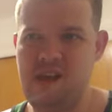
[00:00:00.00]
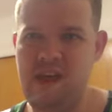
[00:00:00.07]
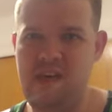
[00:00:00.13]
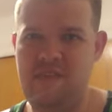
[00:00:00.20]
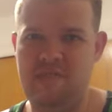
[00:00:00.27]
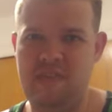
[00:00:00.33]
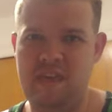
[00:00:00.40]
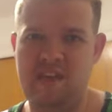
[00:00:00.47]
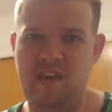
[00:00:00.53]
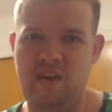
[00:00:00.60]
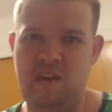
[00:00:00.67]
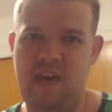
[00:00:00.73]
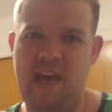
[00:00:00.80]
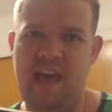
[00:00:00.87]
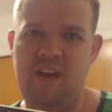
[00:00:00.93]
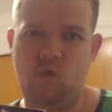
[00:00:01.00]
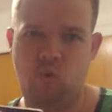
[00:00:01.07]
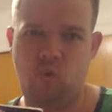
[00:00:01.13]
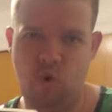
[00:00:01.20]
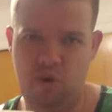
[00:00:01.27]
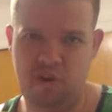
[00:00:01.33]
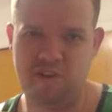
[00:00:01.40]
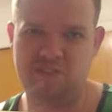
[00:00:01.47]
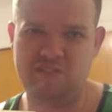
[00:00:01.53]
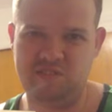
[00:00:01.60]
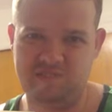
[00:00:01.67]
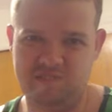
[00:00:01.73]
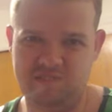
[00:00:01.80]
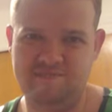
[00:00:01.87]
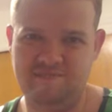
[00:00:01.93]
and they go to
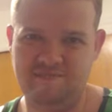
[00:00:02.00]
headquarters,